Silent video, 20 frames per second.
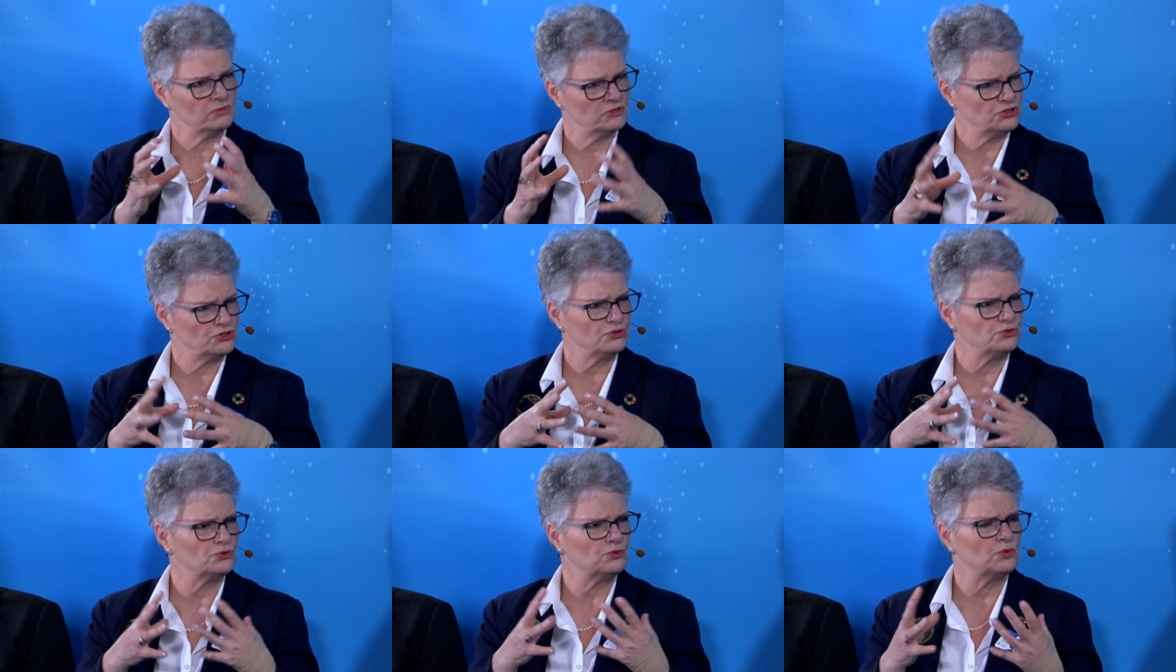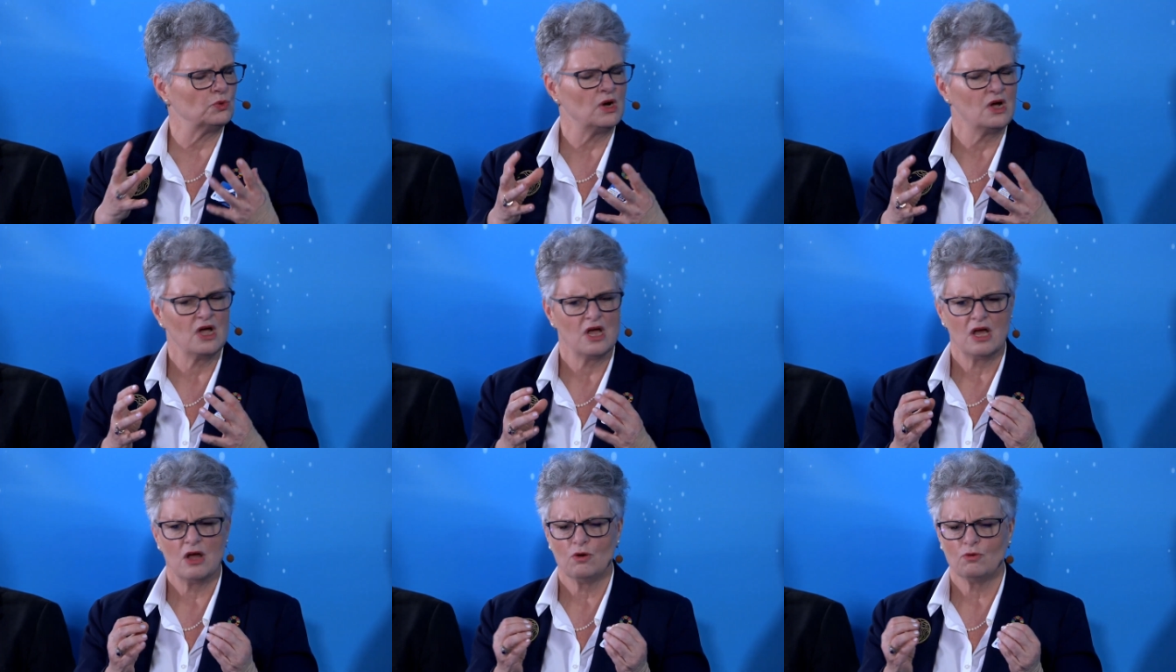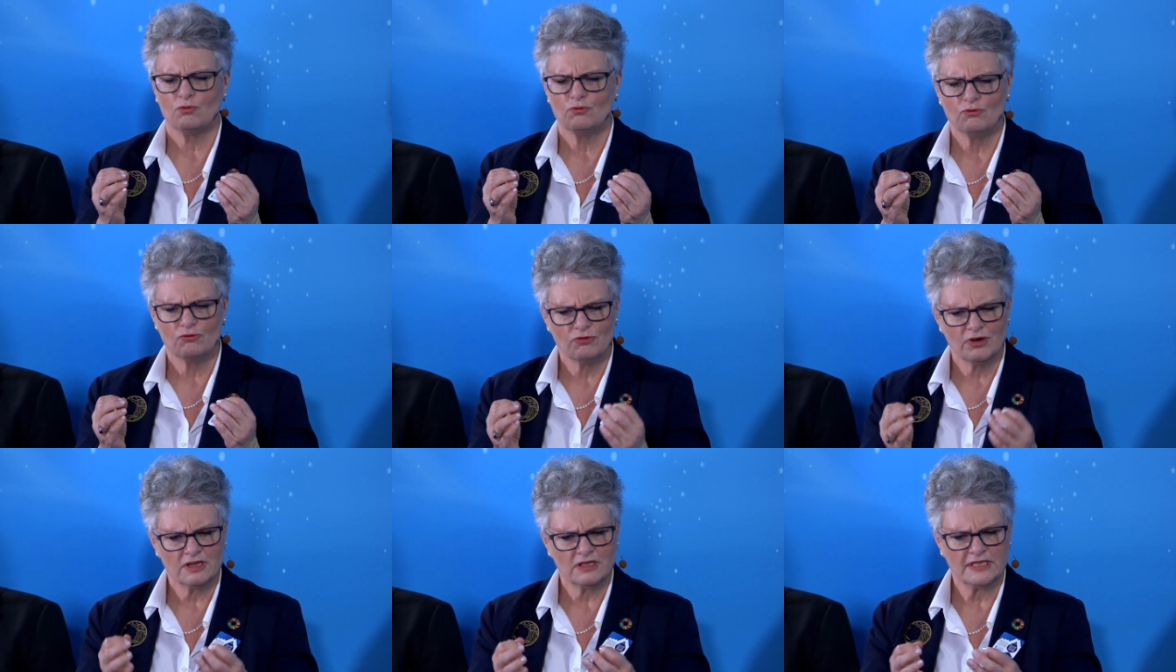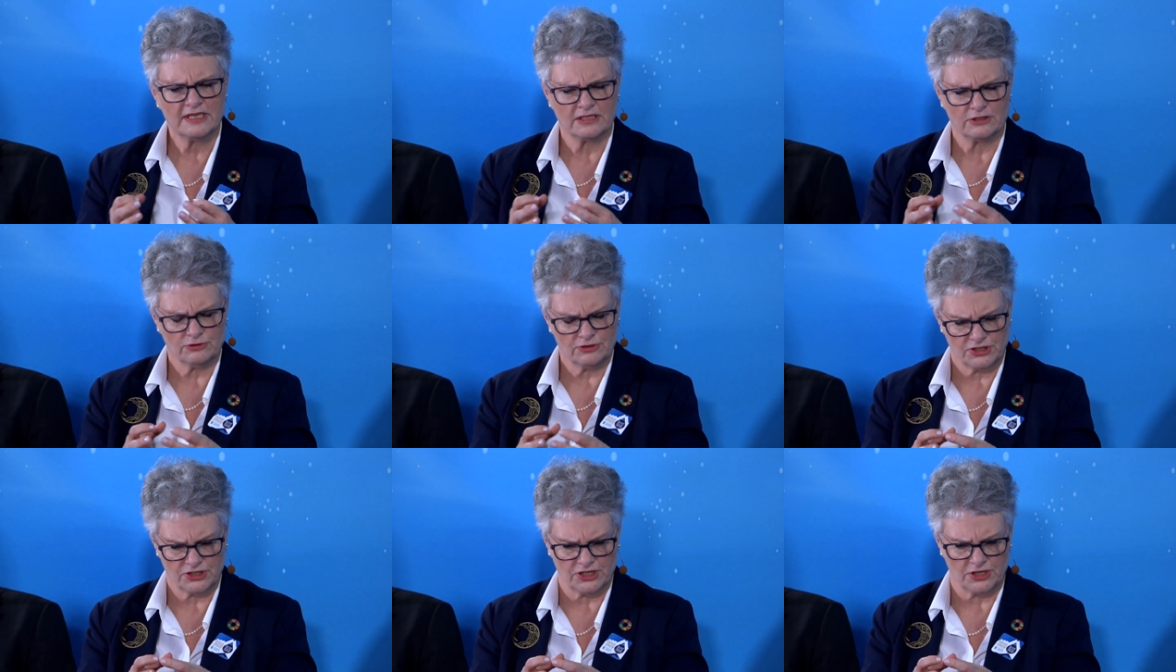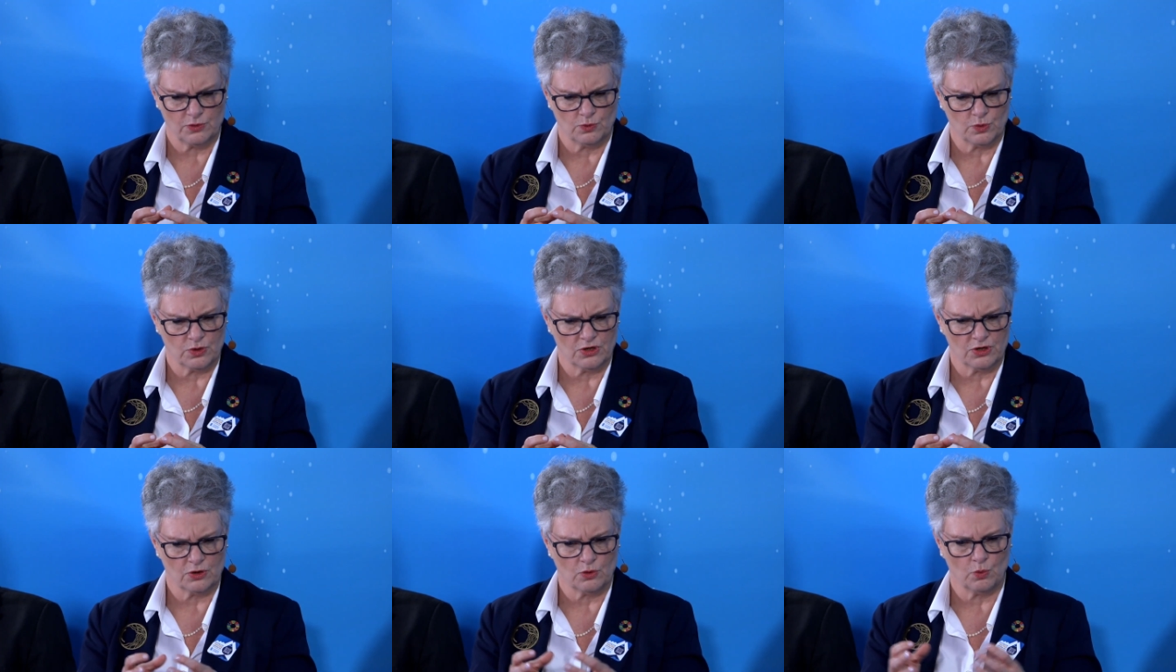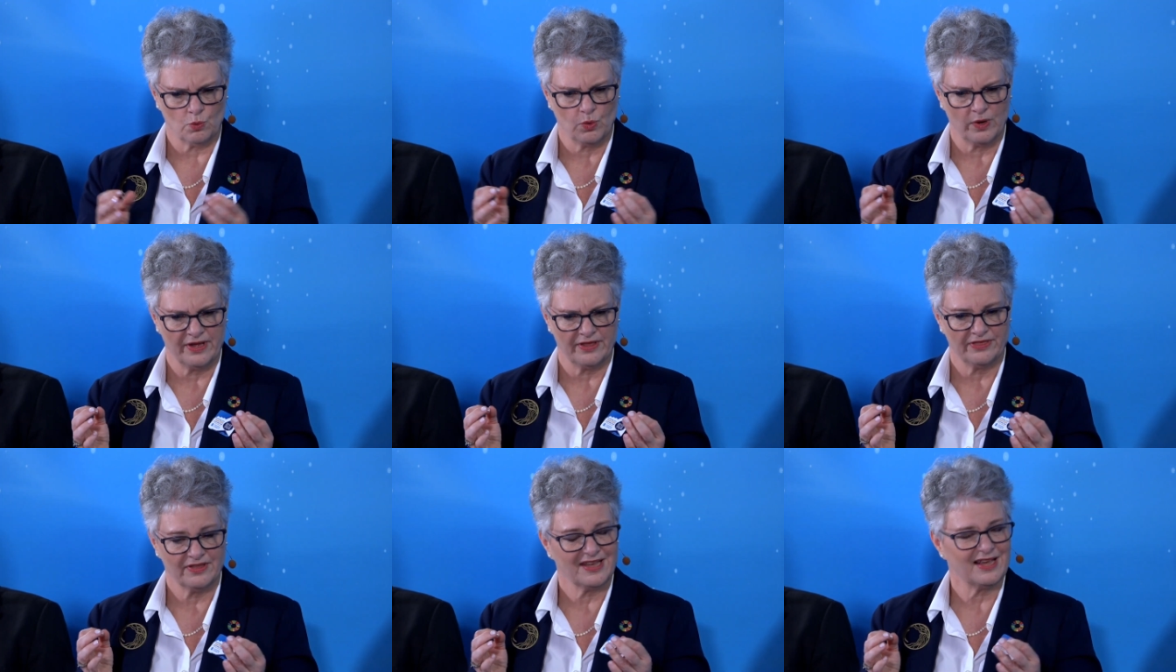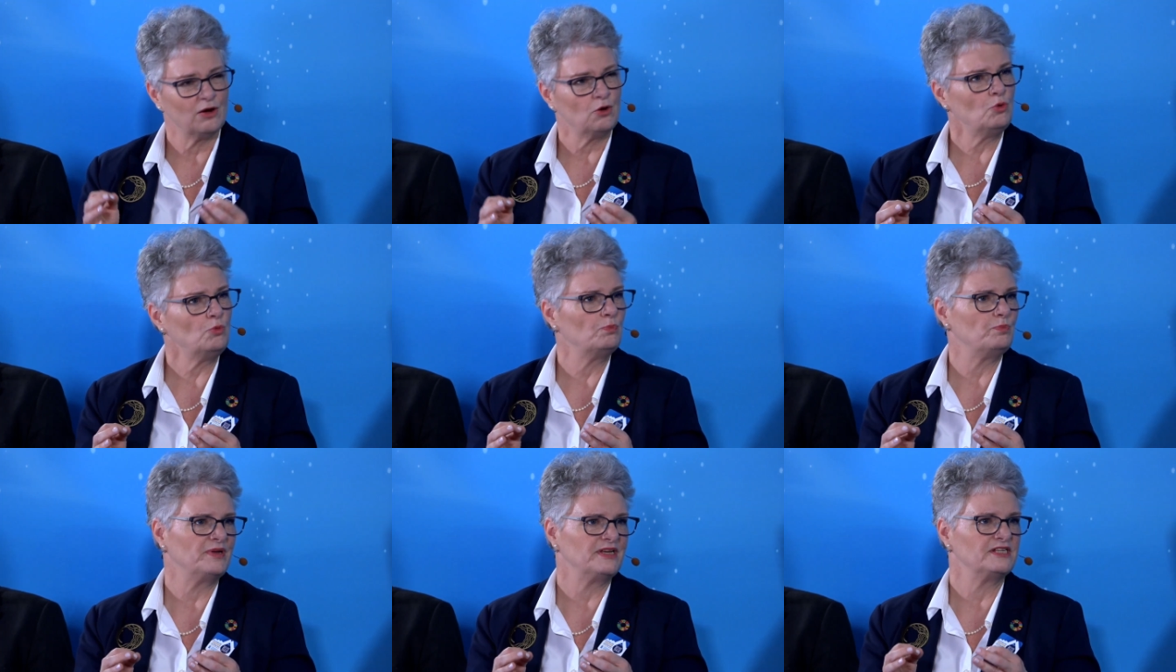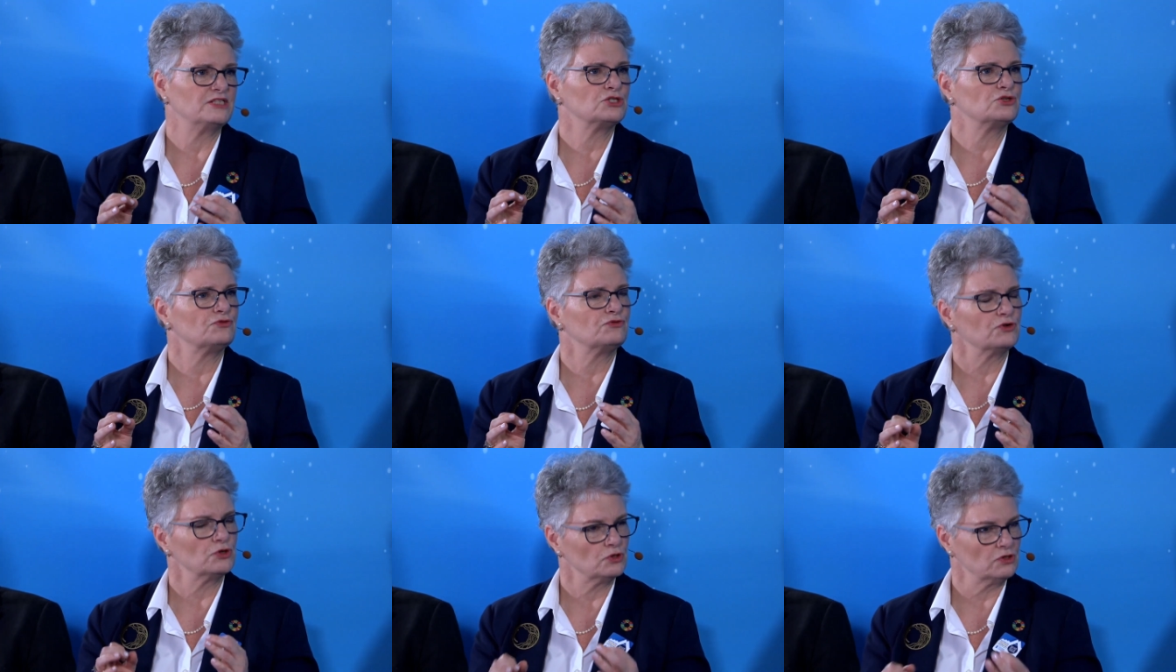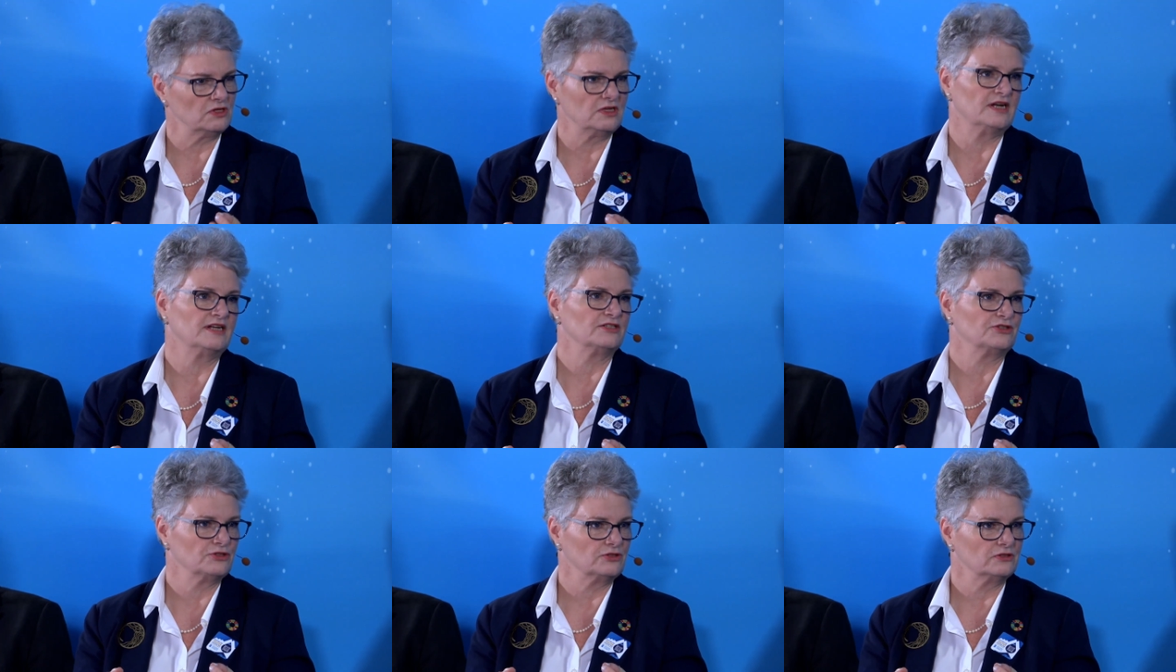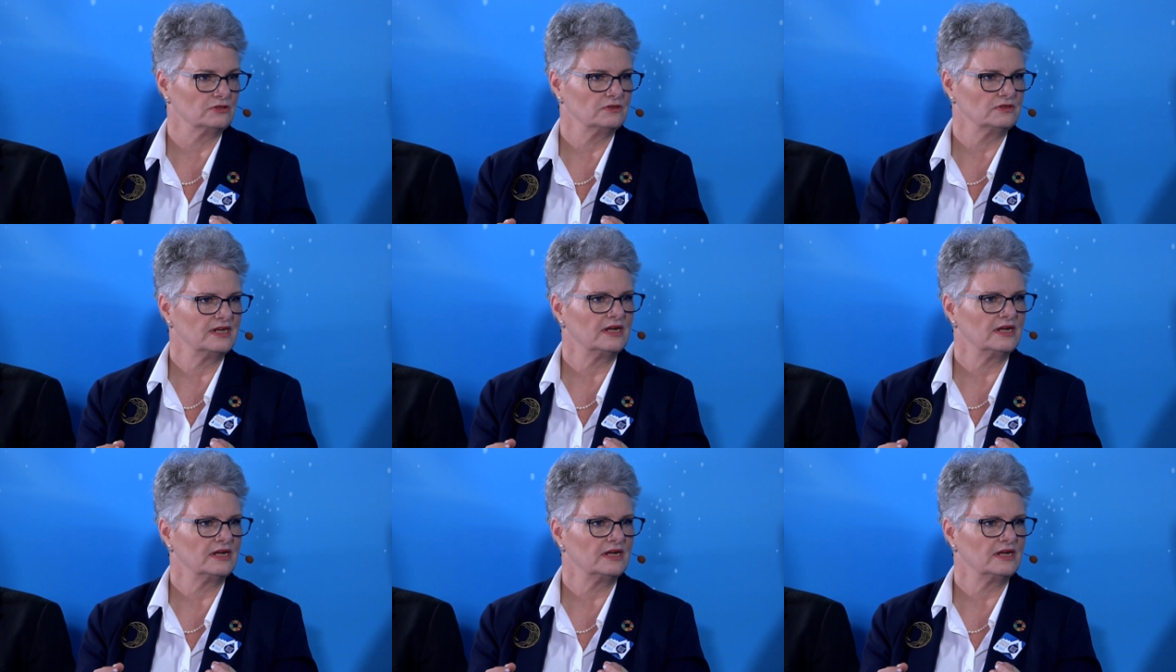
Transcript: do really interesting work with kelp-based fertilizer.